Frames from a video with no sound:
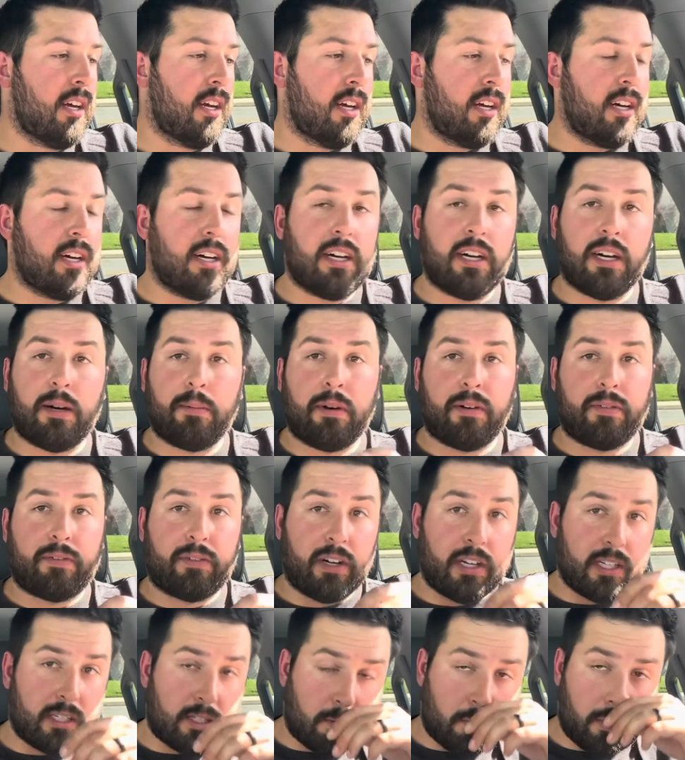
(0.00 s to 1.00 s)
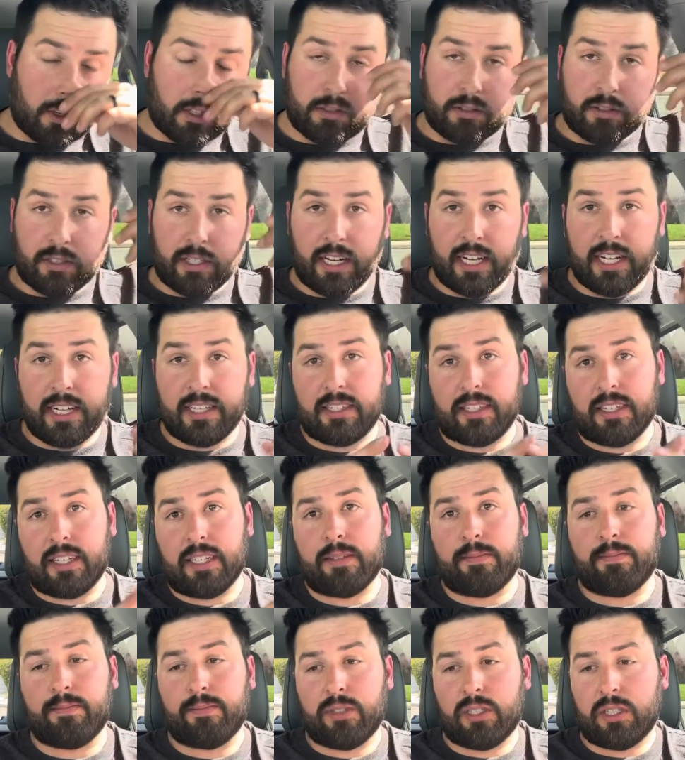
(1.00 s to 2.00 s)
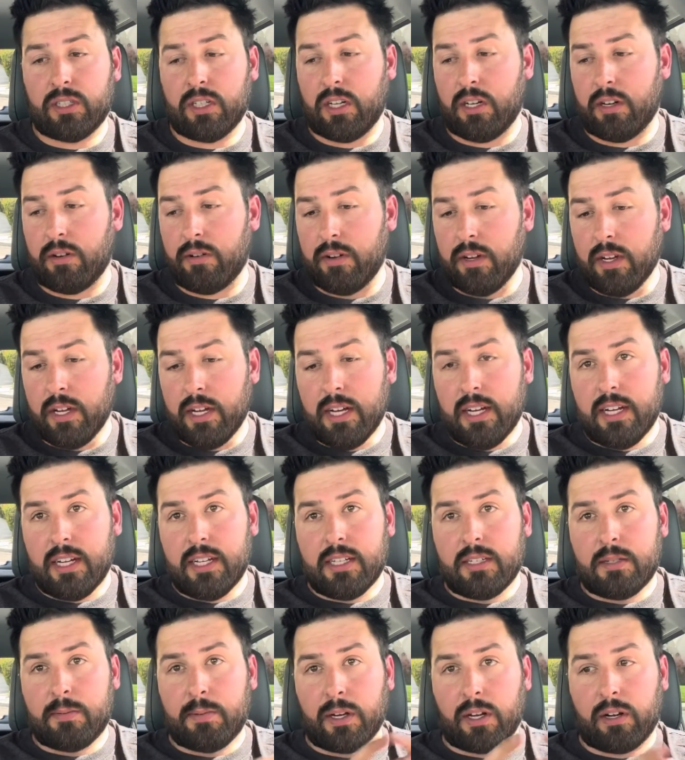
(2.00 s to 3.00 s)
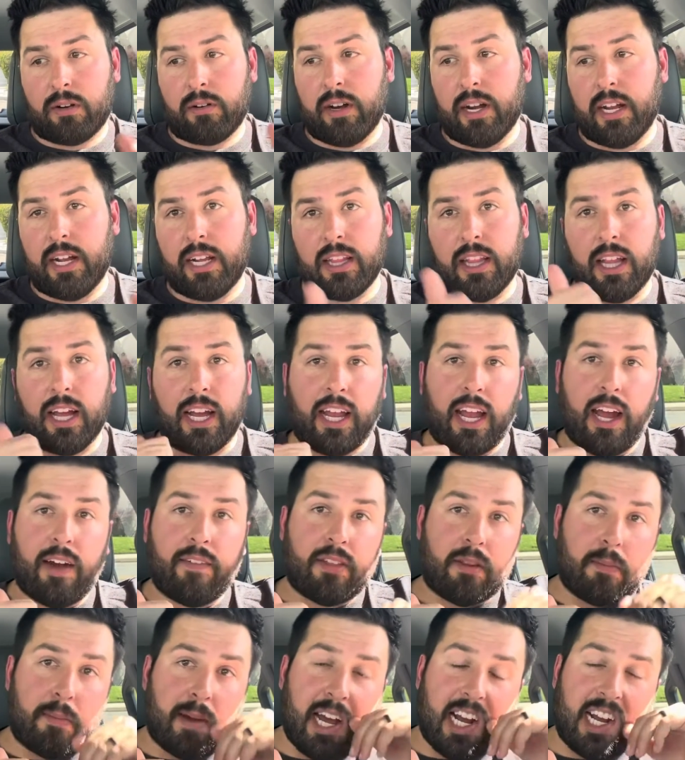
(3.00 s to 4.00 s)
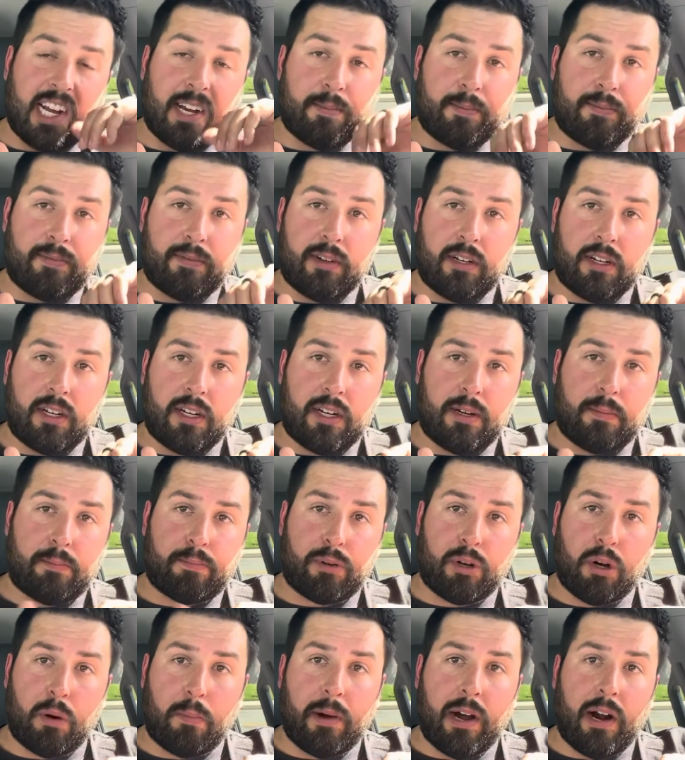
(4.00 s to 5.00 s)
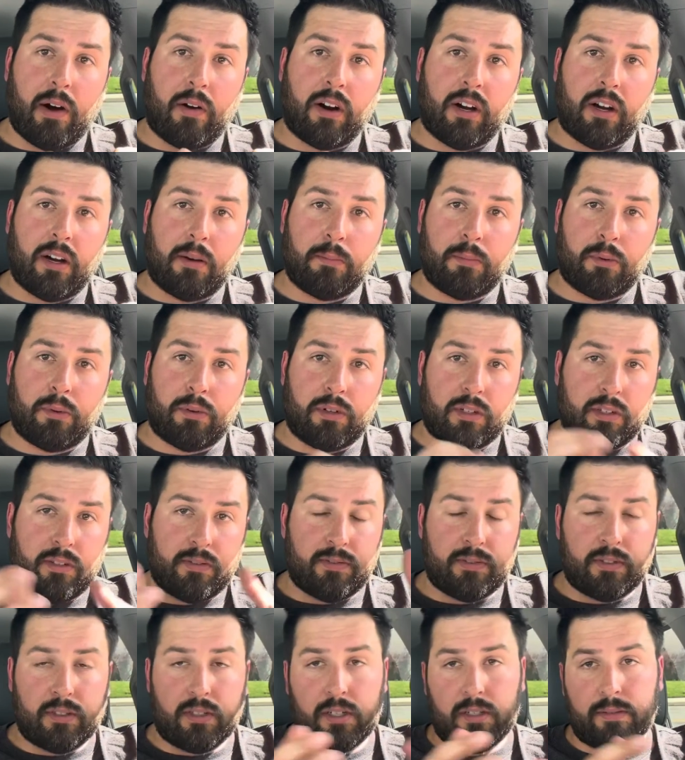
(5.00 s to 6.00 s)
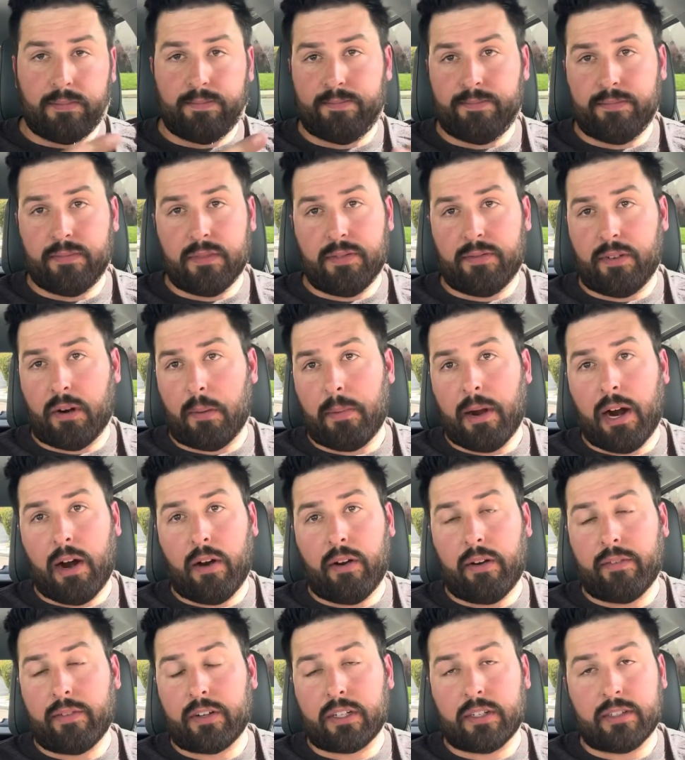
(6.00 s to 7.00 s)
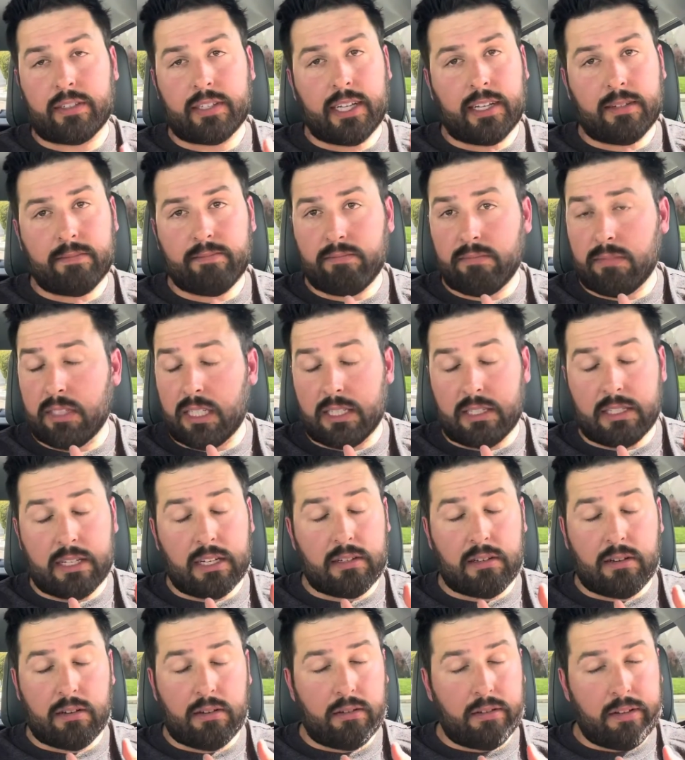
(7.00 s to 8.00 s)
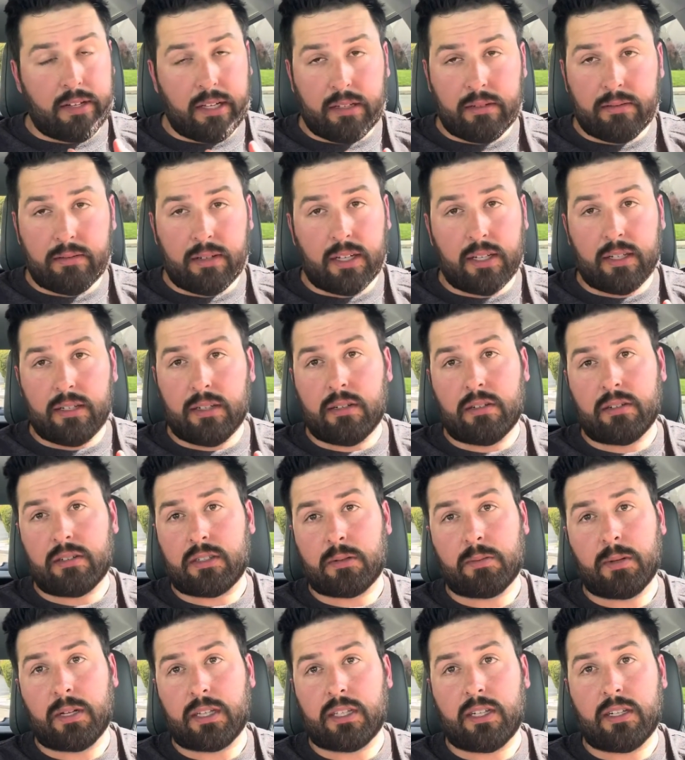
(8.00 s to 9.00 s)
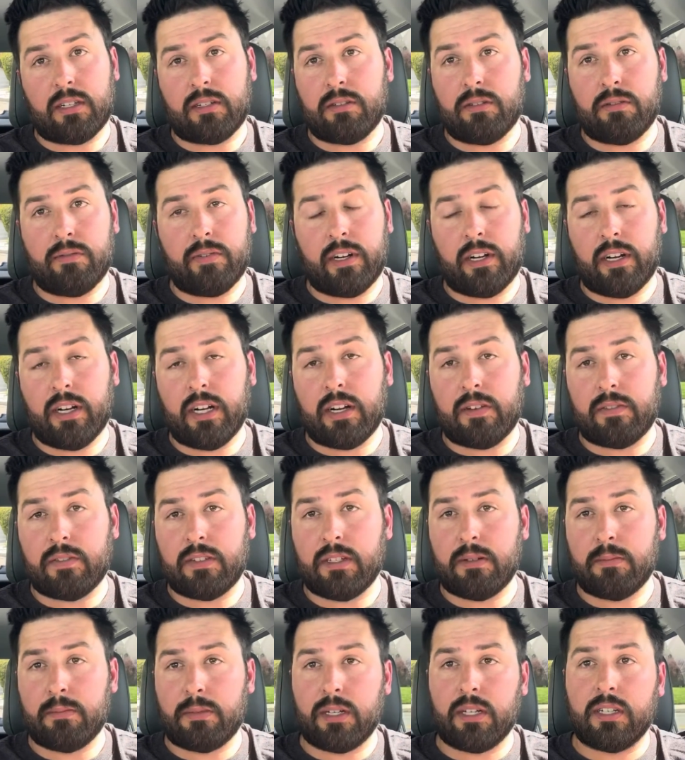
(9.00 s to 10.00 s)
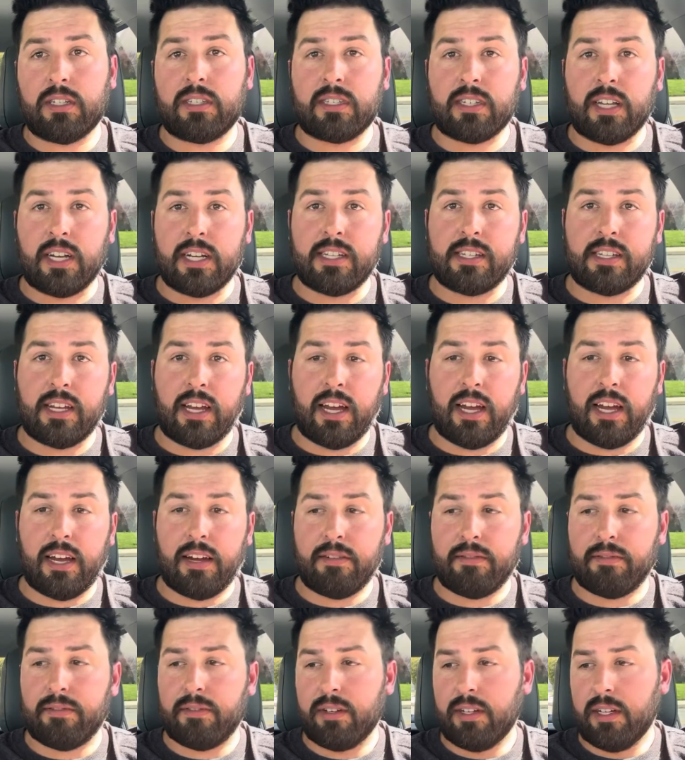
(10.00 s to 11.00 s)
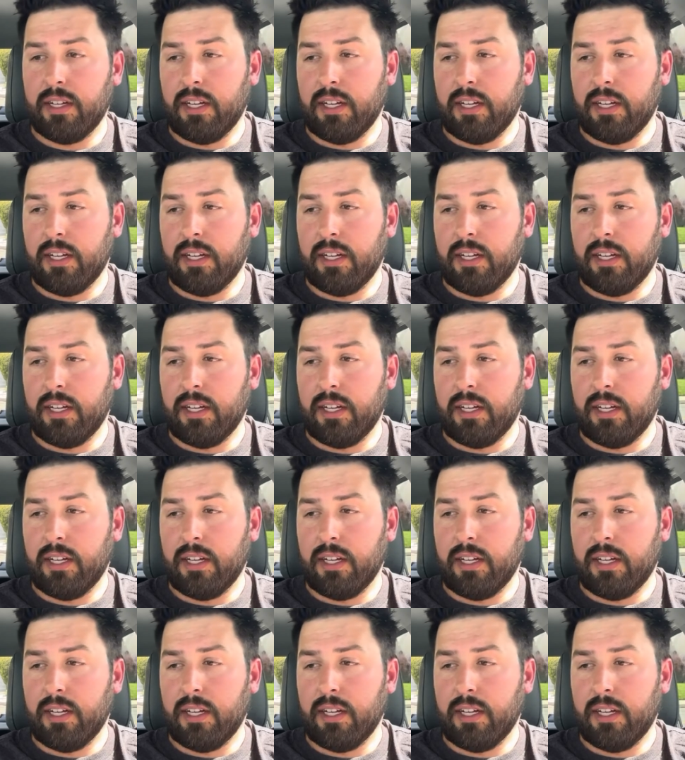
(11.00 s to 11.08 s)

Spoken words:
But for us, it works really nicely. So it's been great. Like having the backup Pro Power on board for if our power ever goes out. It has yet to do that, and I don't expect it to very often, but it's nice to have.